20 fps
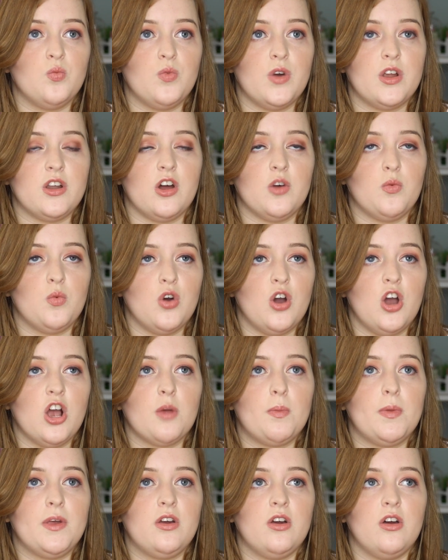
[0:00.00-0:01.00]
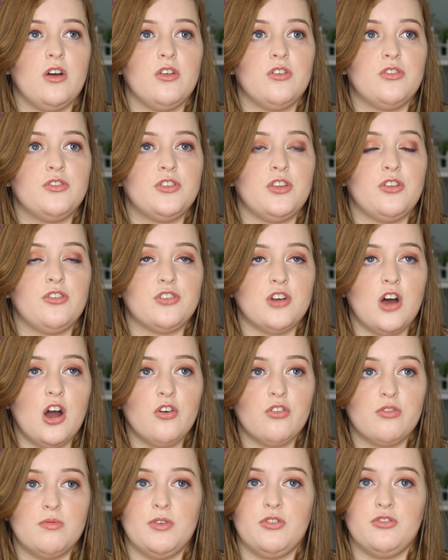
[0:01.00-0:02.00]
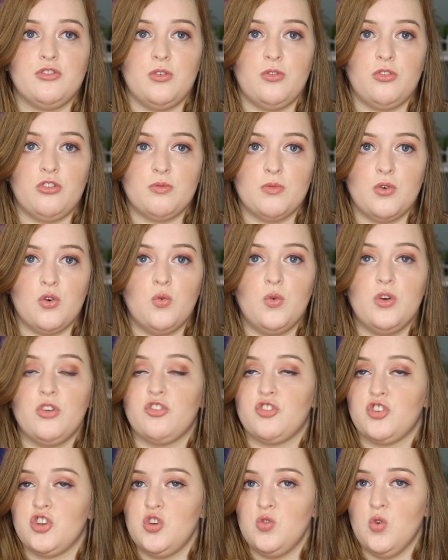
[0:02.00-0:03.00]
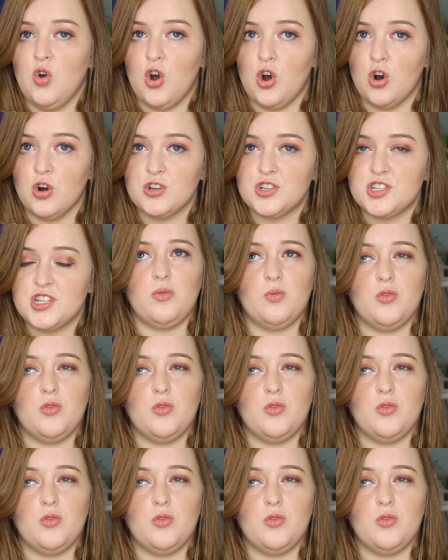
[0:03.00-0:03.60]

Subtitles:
when I work because the staff room is too small, it's too hot.